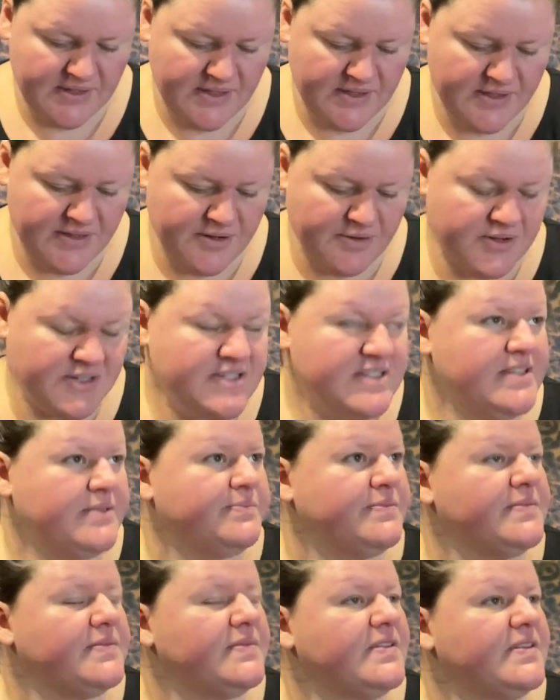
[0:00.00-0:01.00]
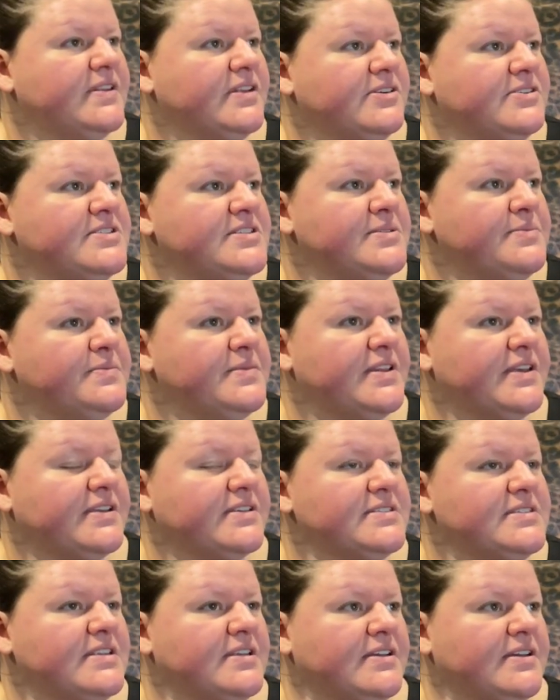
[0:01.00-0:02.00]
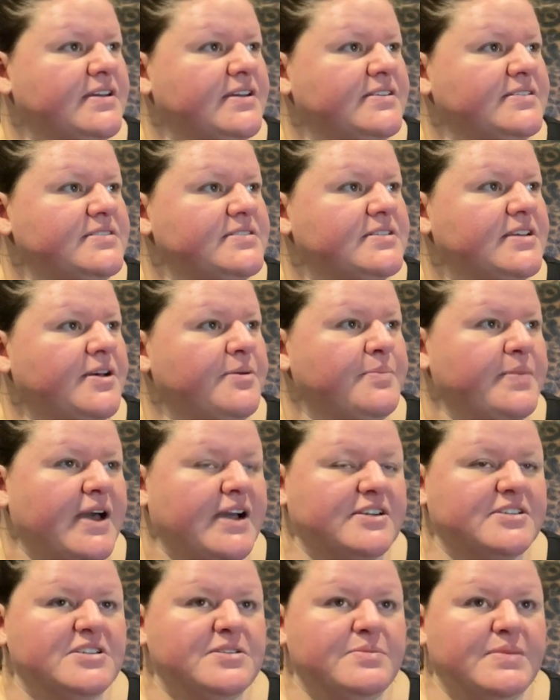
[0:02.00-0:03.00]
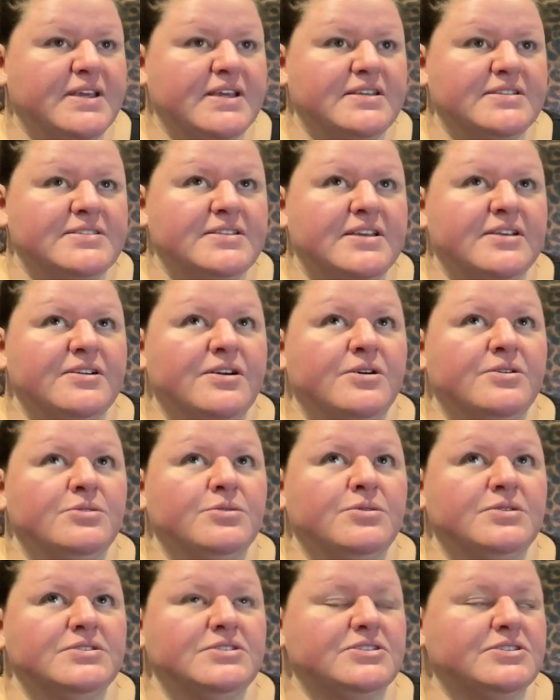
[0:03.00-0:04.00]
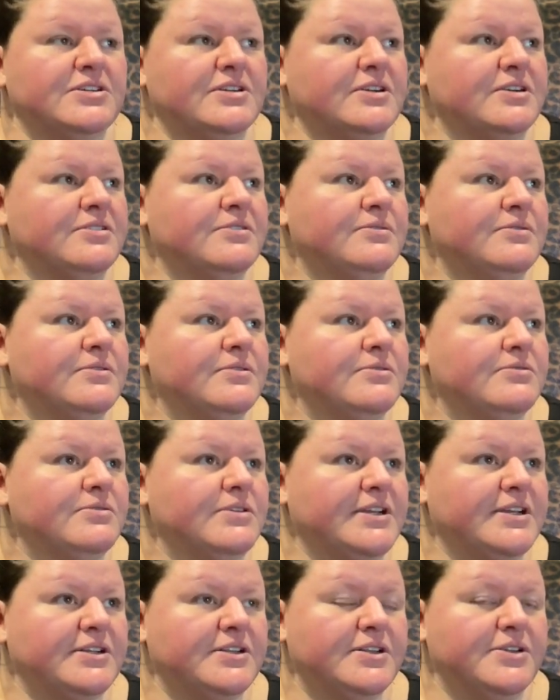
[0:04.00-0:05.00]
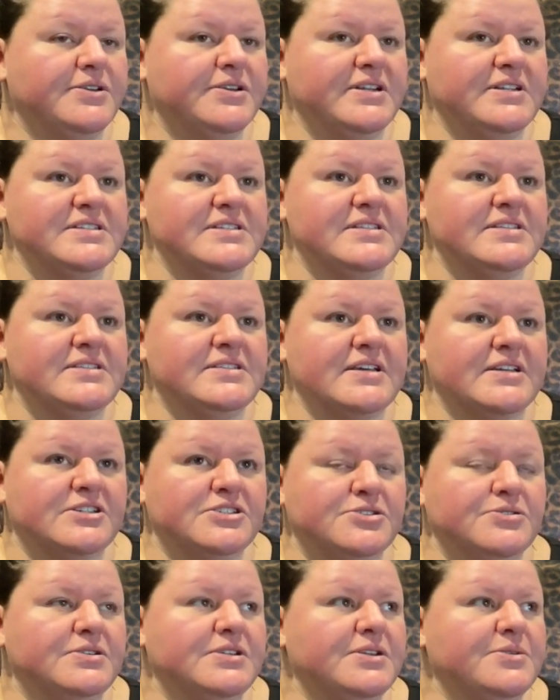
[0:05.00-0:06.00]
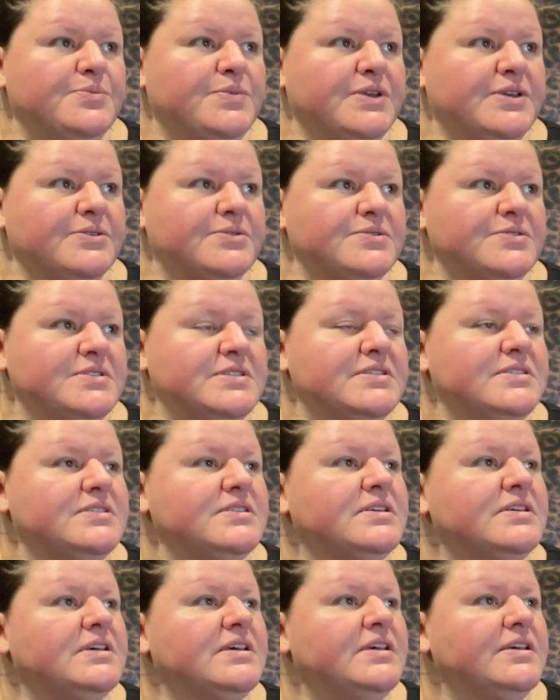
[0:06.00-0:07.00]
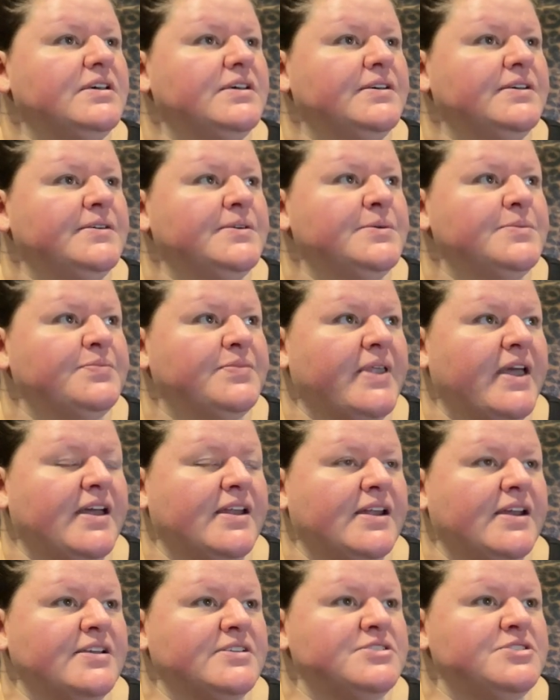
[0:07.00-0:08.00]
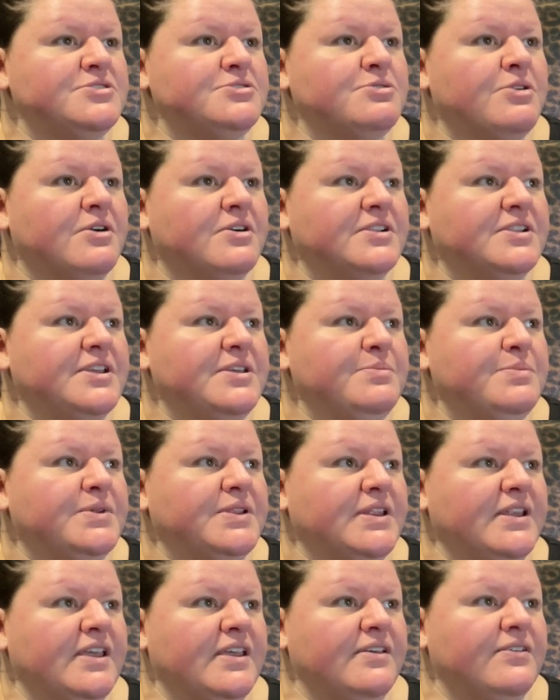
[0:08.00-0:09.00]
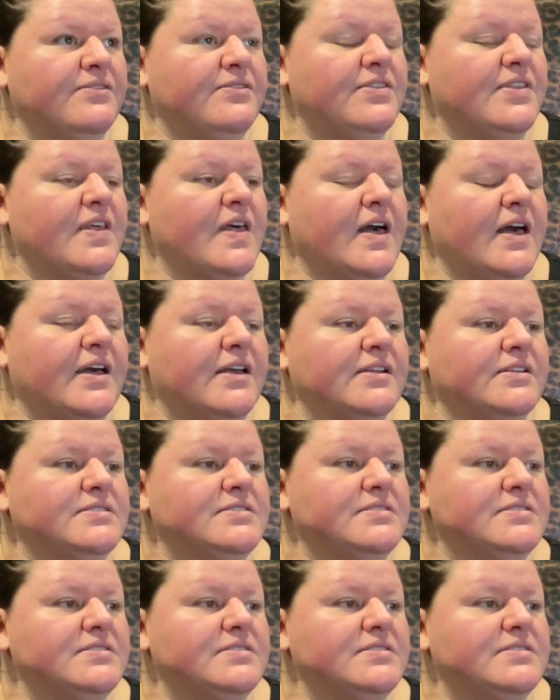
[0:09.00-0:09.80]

There's some things that has come back to me as I got older, including sexual abuse, and I strongly believe that